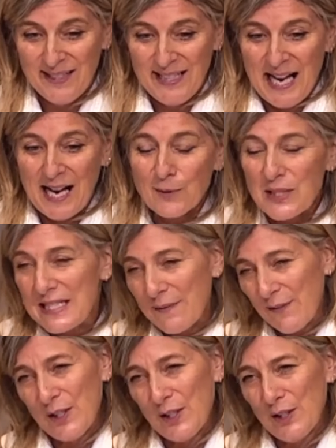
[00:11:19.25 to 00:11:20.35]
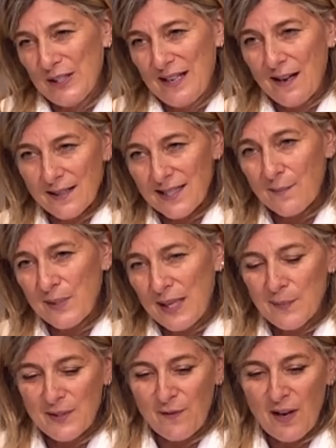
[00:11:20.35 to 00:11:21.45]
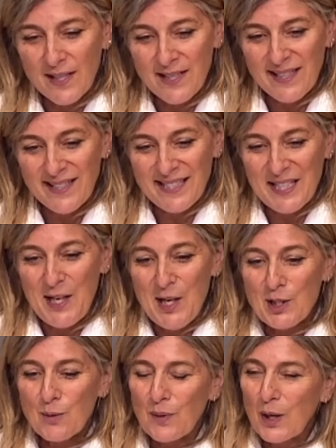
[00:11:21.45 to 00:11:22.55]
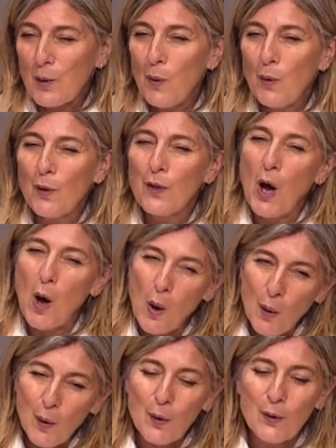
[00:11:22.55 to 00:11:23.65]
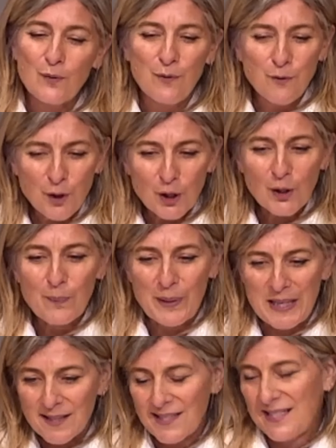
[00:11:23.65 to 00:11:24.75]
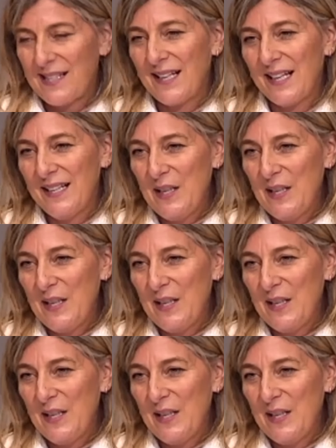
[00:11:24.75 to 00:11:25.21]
How difficult I sometimes find it to recall the whole, full person